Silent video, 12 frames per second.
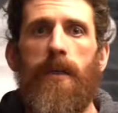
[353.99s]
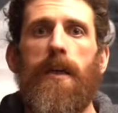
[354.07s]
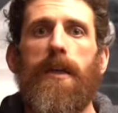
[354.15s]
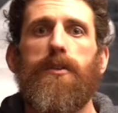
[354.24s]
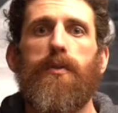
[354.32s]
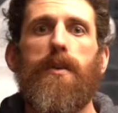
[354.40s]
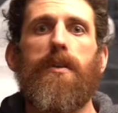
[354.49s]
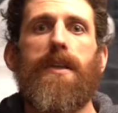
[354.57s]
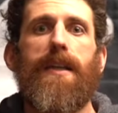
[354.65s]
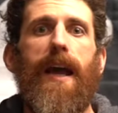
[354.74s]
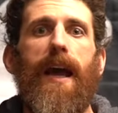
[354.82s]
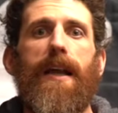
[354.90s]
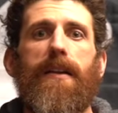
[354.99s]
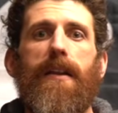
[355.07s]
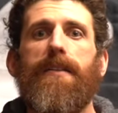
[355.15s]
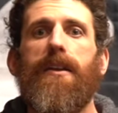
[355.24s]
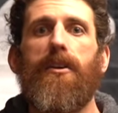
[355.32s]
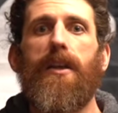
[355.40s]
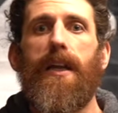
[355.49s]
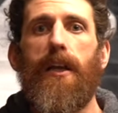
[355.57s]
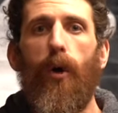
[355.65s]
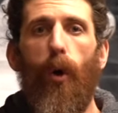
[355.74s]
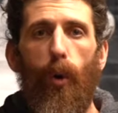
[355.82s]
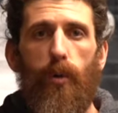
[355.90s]
It's really not that they're
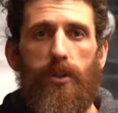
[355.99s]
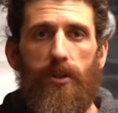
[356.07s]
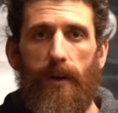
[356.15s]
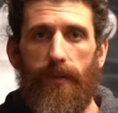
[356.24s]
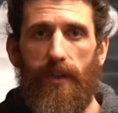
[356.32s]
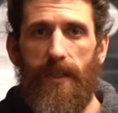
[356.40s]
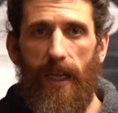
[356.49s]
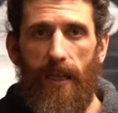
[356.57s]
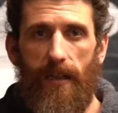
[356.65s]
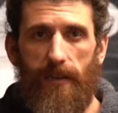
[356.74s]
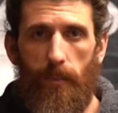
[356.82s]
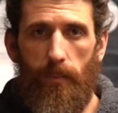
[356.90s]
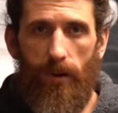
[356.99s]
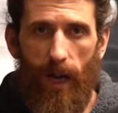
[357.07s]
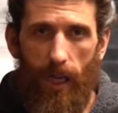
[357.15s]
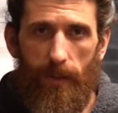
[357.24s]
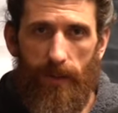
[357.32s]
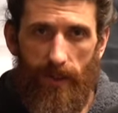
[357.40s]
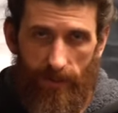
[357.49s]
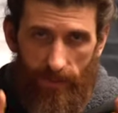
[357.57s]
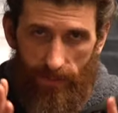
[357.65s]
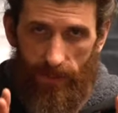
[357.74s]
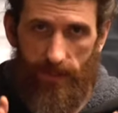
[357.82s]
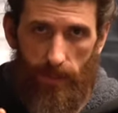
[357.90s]
getting older every day that
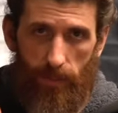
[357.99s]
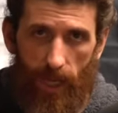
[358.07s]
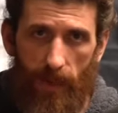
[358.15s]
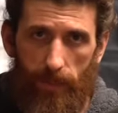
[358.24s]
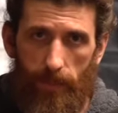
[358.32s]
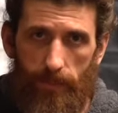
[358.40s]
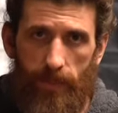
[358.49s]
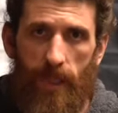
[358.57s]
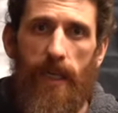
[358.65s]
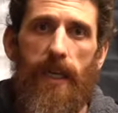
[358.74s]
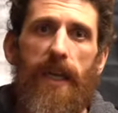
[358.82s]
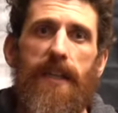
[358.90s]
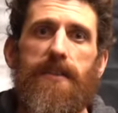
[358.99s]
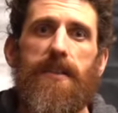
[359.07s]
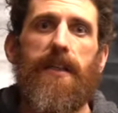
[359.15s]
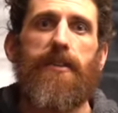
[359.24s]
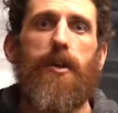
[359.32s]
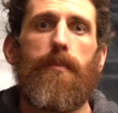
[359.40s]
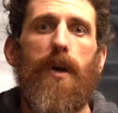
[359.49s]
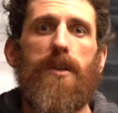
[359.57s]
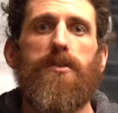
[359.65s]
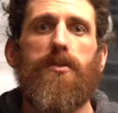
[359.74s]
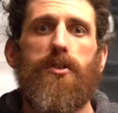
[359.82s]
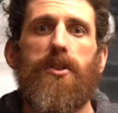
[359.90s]
is the problem. It's that their
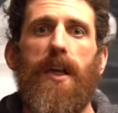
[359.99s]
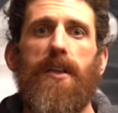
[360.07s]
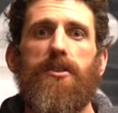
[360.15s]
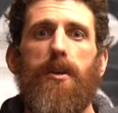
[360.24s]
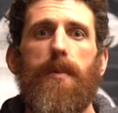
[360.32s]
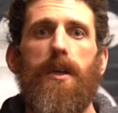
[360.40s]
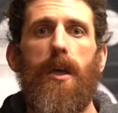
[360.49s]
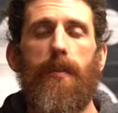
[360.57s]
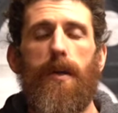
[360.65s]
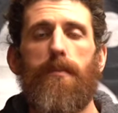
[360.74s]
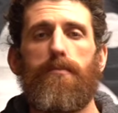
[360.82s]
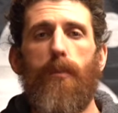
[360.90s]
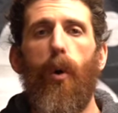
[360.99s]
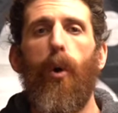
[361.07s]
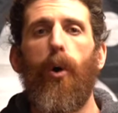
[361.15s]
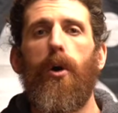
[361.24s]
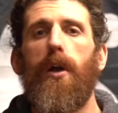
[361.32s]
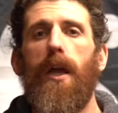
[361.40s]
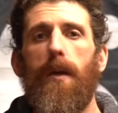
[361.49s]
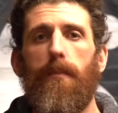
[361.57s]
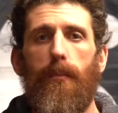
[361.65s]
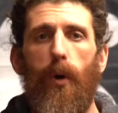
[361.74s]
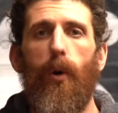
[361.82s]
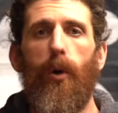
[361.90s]
muscle chains are becoming more and
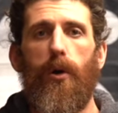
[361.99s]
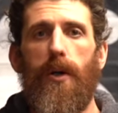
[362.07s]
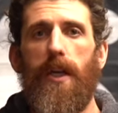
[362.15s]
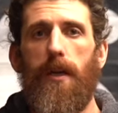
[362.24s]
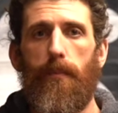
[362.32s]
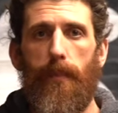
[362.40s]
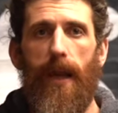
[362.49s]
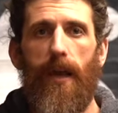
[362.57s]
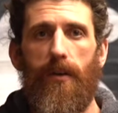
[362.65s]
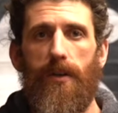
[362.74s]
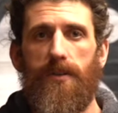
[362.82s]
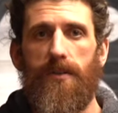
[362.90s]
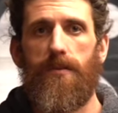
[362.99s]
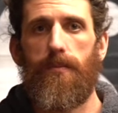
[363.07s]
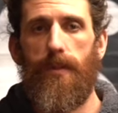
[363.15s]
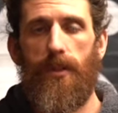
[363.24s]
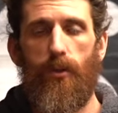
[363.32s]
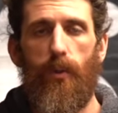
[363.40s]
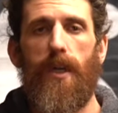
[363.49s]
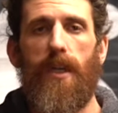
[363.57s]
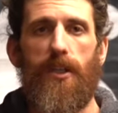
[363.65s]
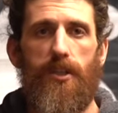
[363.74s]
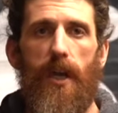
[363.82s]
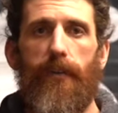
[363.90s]
more imbalanced between
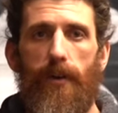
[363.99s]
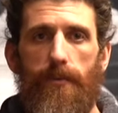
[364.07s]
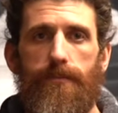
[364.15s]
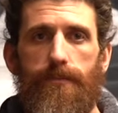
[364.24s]
each other.